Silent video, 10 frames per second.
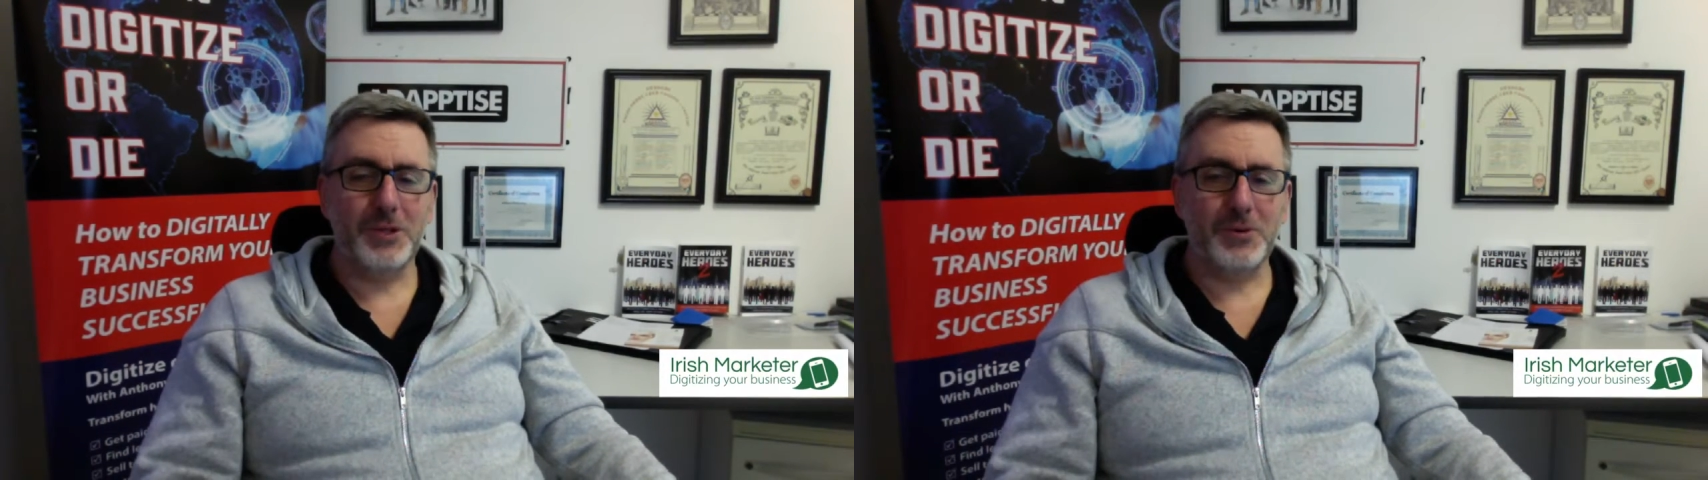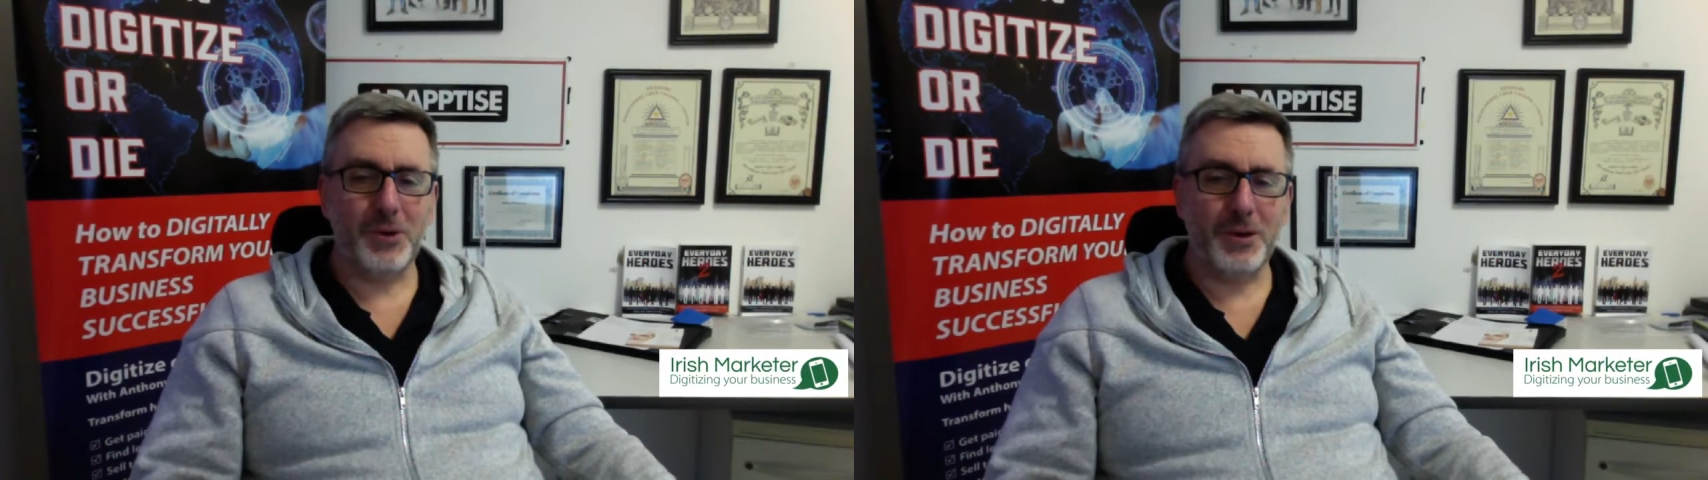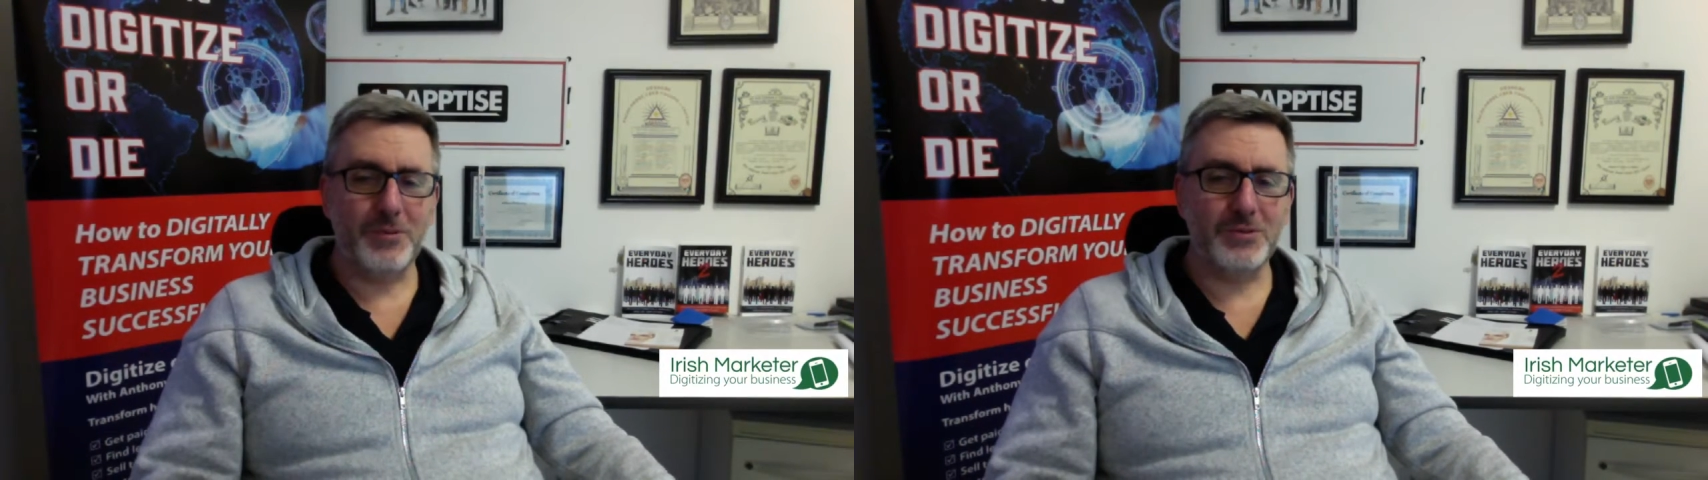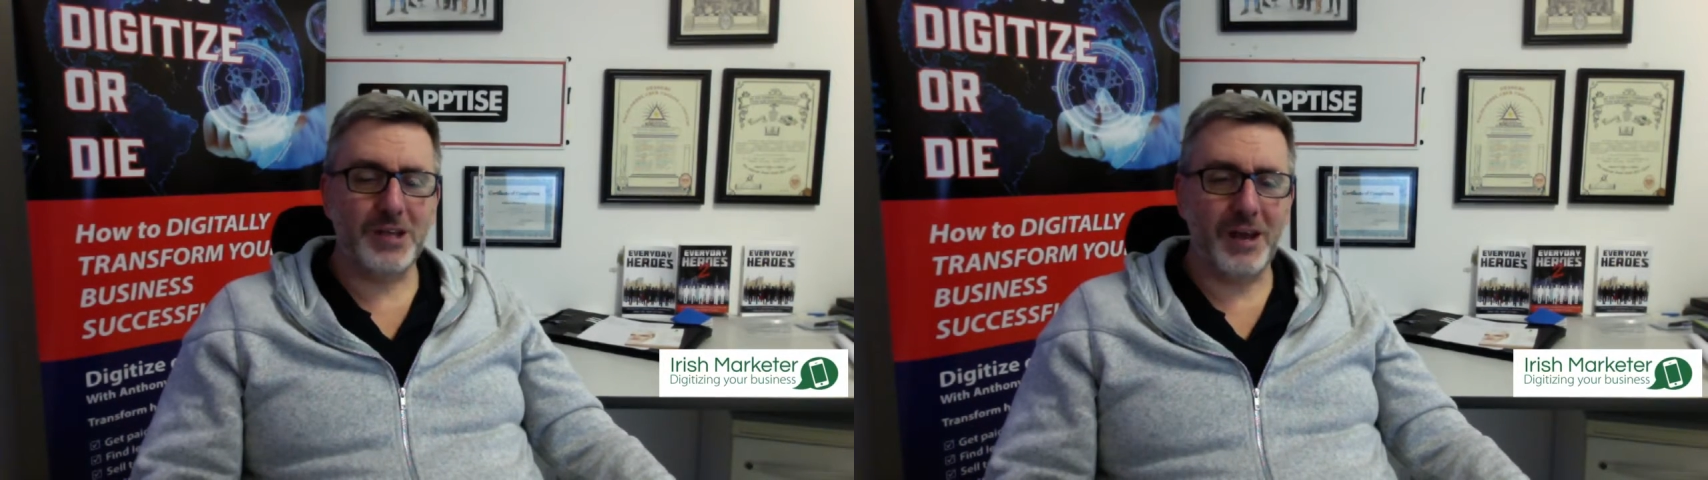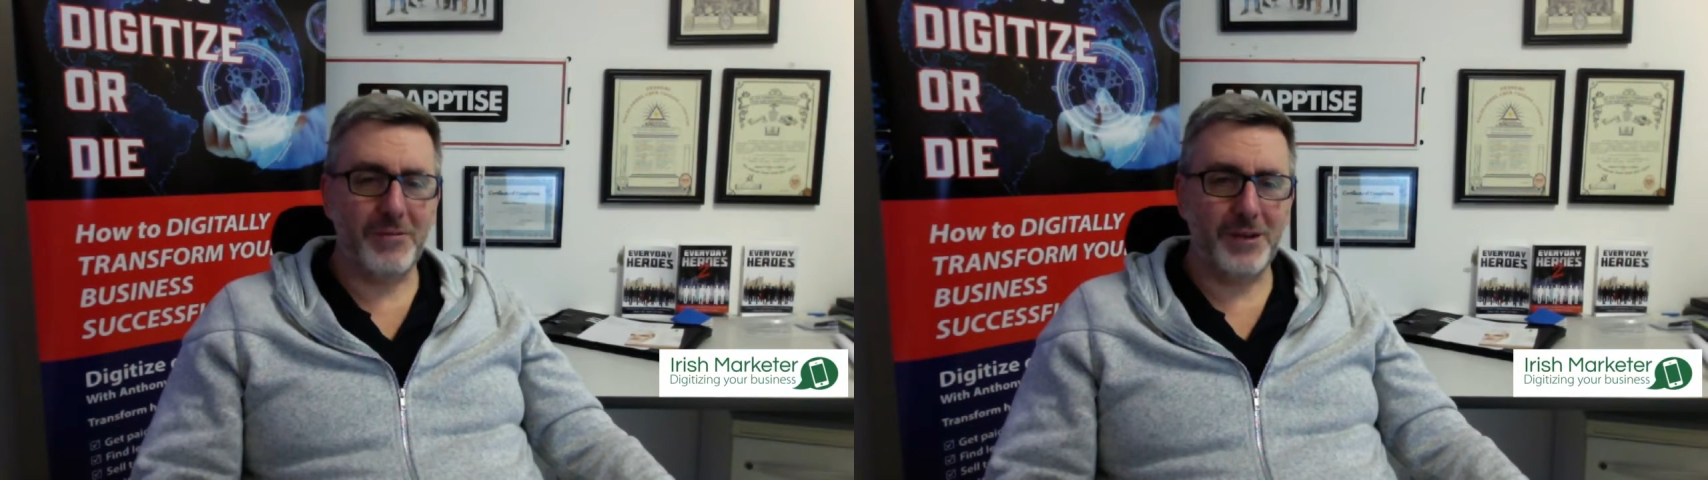with the White
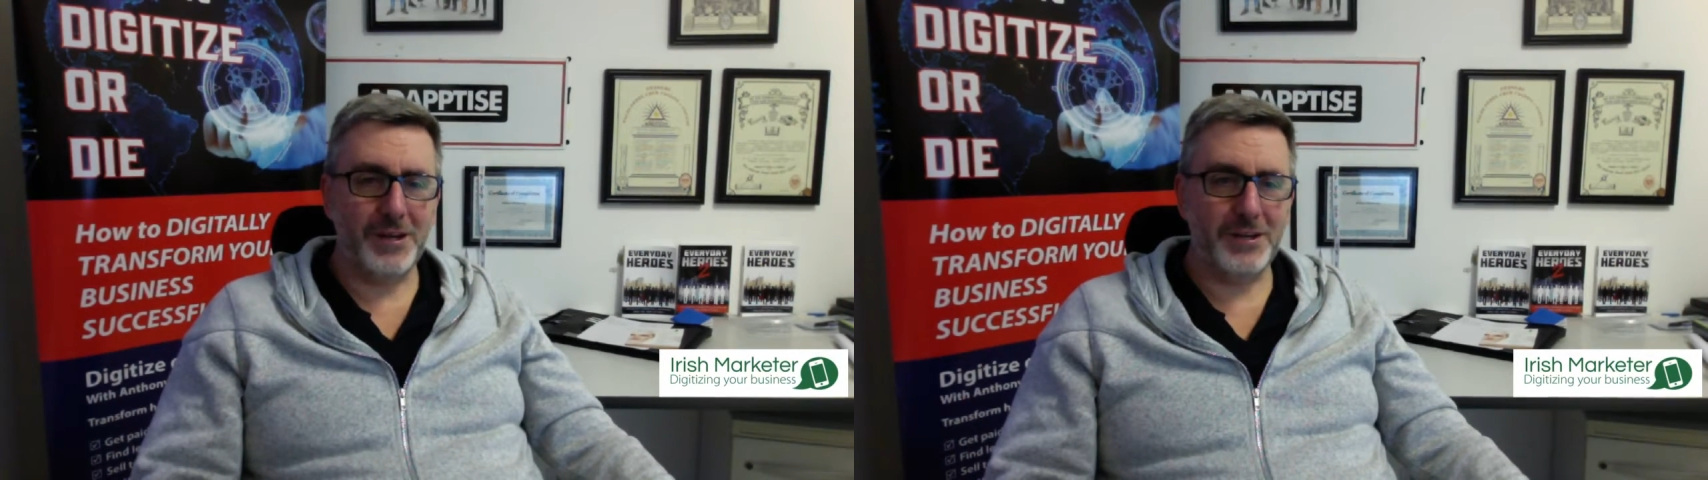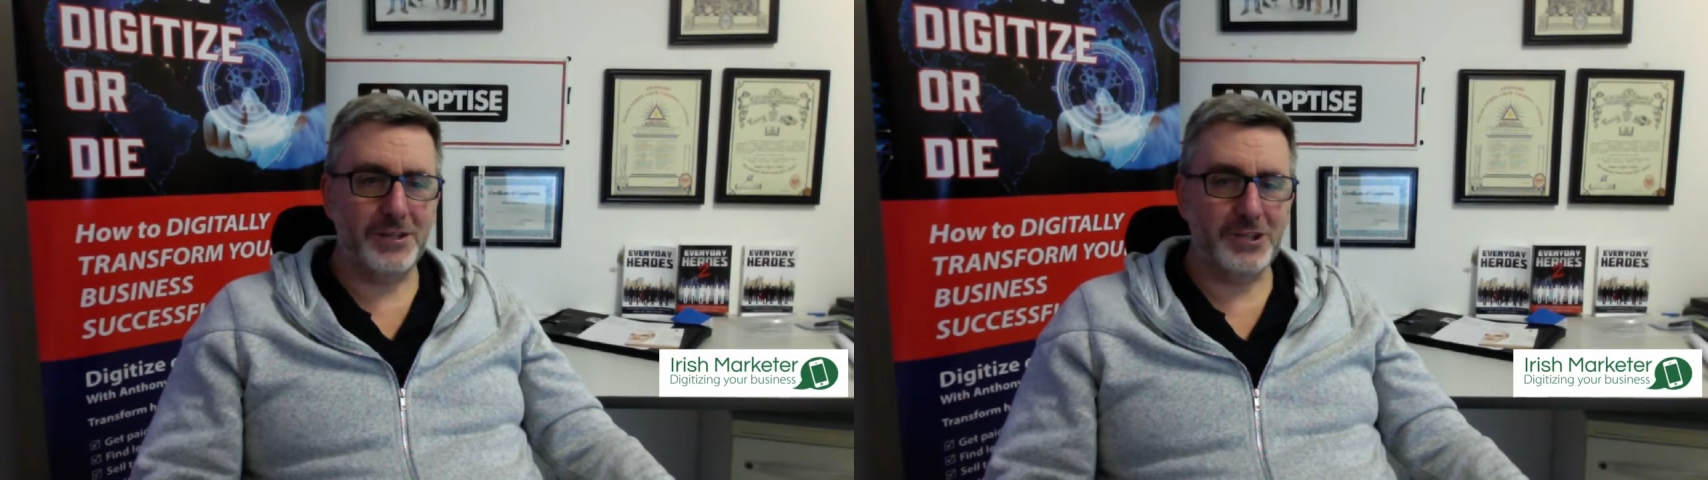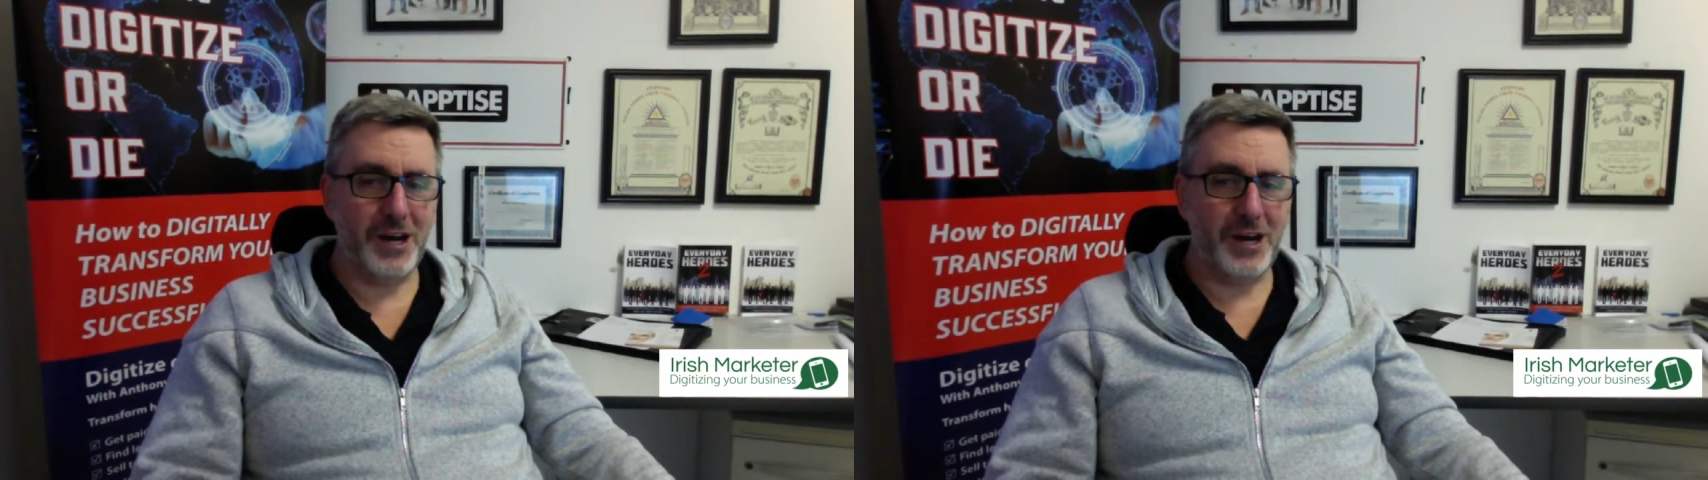Moose Cafe and the